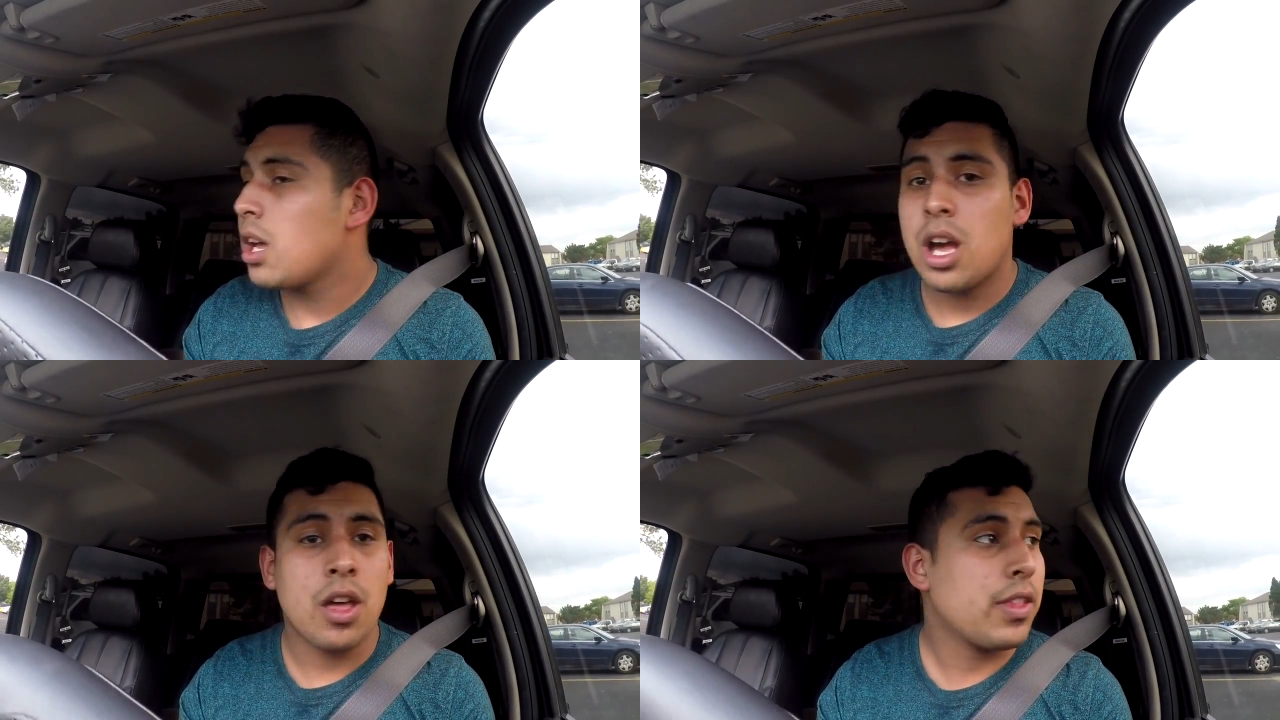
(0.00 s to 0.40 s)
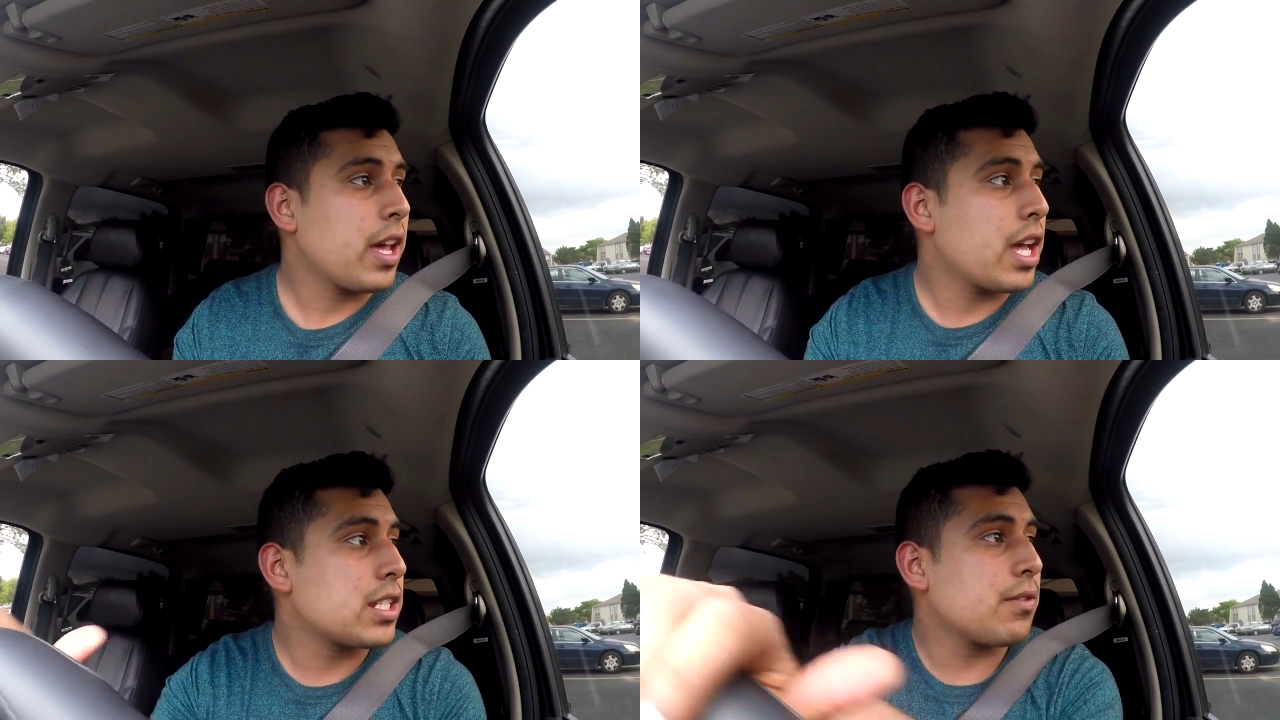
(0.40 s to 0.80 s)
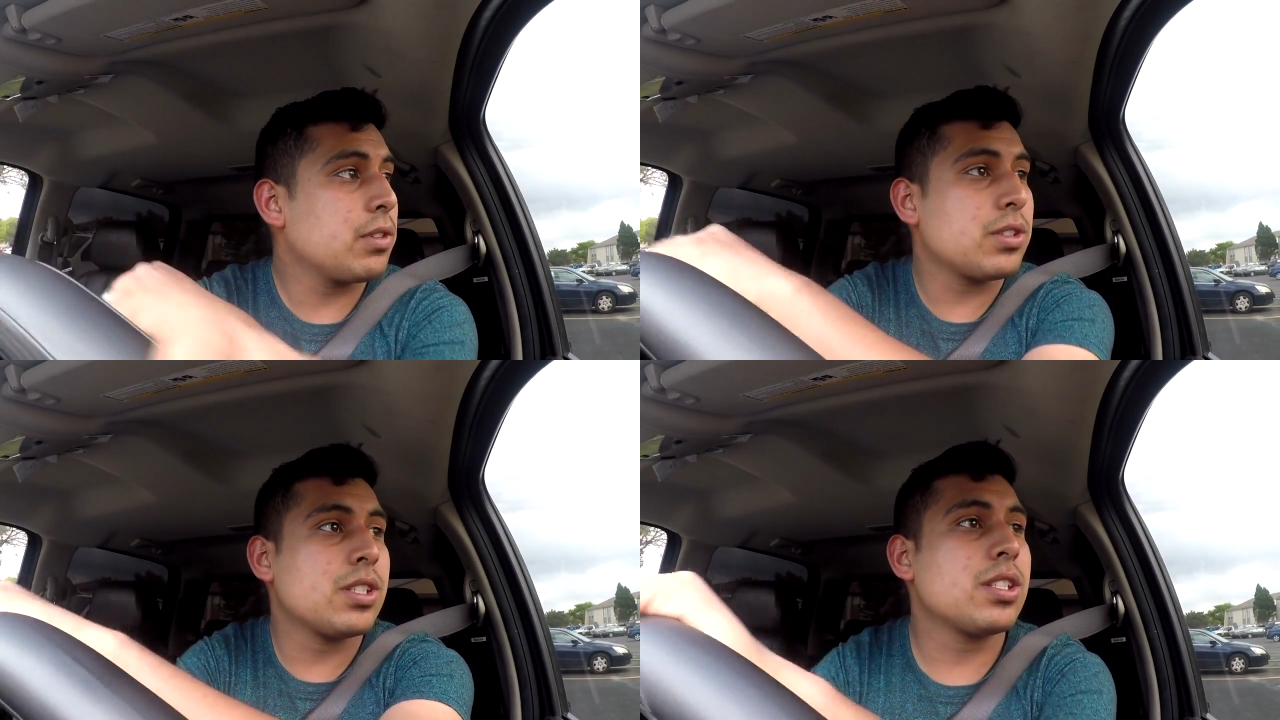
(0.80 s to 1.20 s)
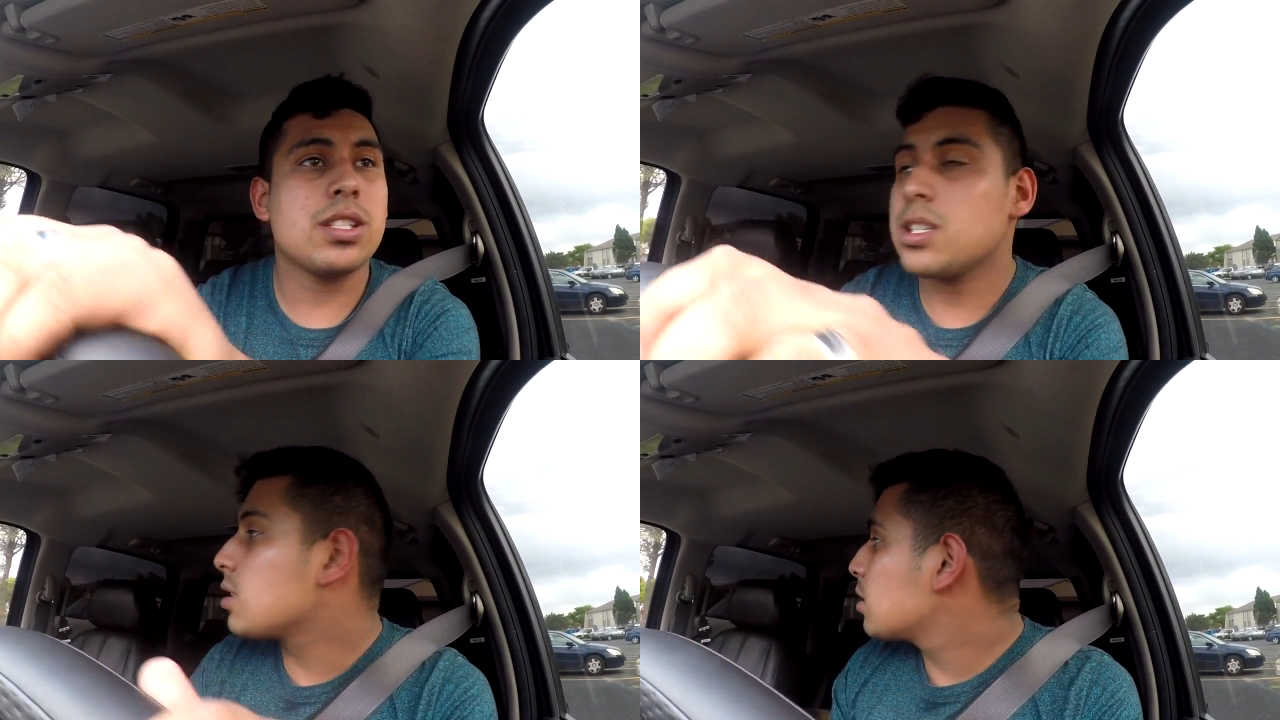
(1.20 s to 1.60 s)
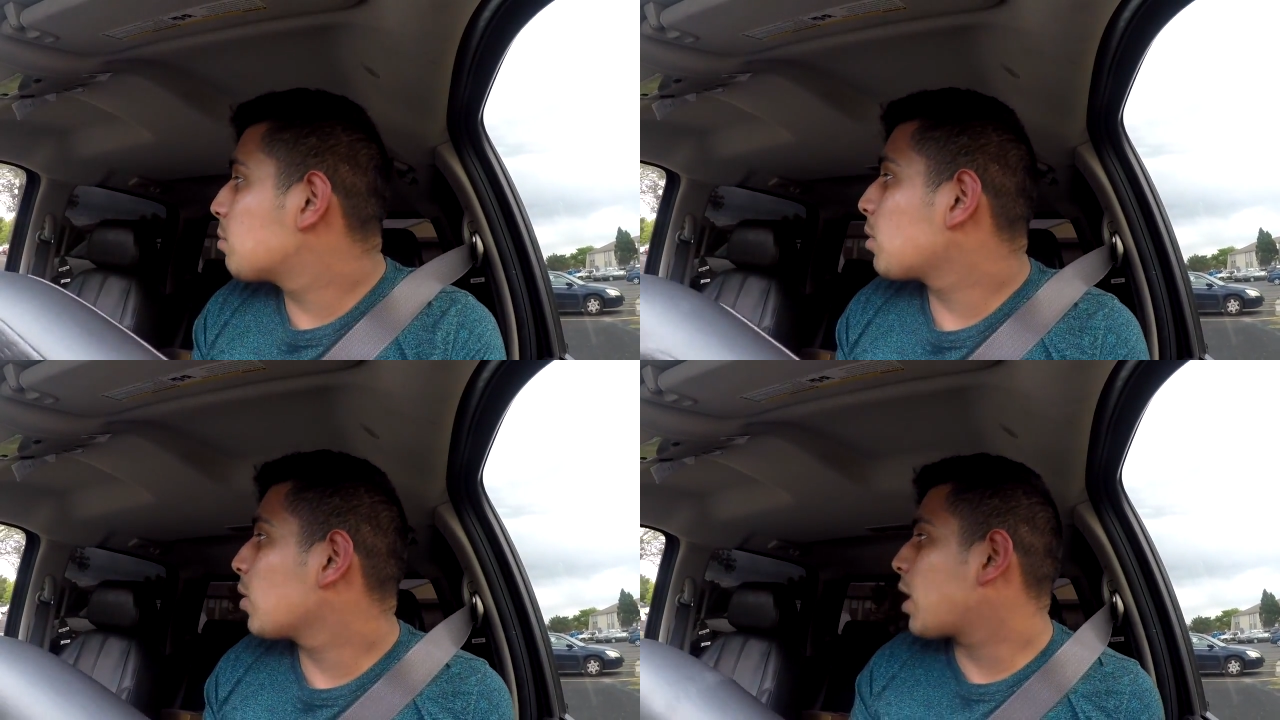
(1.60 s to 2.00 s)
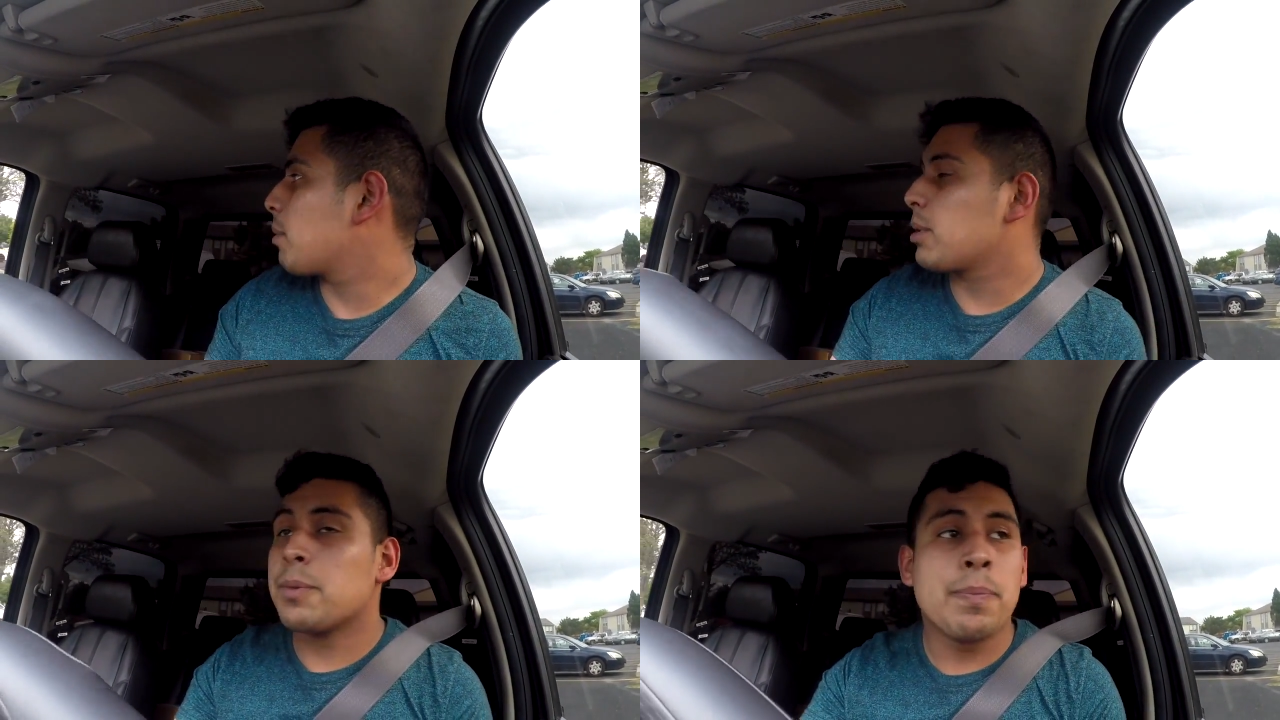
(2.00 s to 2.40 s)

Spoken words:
on the Edge Evolution CTS2 programmer.